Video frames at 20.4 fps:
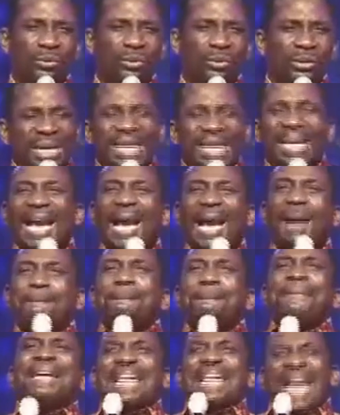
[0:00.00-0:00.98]
it can't
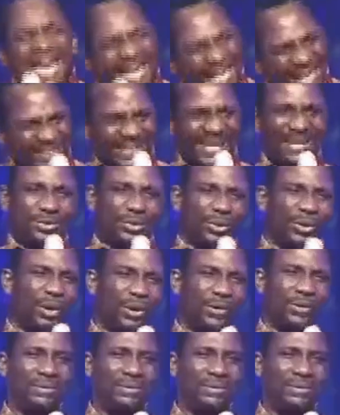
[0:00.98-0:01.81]
mean anything to God.